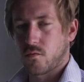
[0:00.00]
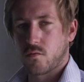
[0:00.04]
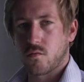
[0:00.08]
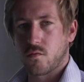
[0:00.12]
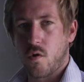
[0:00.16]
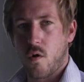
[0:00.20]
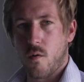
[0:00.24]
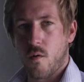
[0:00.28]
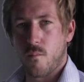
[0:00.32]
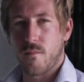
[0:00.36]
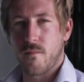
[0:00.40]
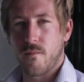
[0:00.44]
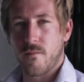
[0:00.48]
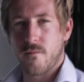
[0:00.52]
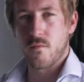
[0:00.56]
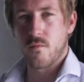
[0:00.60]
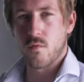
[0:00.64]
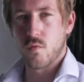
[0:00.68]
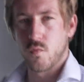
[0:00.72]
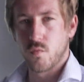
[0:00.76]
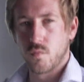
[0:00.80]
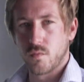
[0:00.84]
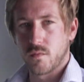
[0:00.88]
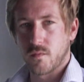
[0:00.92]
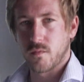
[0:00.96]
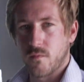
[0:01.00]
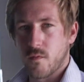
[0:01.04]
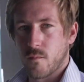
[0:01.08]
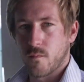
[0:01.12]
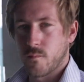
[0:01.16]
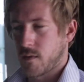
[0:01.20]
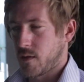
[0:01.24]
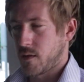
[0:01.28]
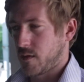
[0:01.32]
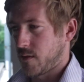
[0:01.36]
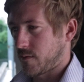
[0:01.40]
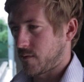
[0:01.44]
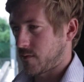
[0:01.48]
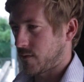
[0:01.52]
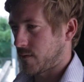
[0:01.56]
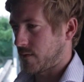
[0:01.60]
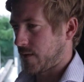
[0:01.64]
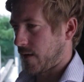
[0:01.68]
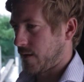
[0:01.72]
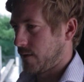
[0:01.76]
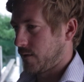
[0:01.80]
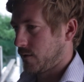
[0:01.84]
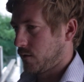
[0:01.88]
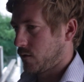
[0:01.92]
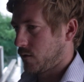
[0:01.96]
top fruit from the
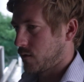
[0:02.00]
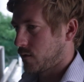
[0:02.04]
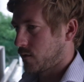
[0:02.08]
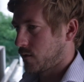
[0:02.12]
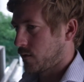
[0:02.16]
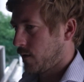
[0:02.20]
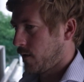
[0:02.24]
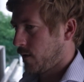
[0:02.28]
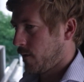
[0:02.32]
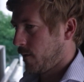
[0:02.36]
estates.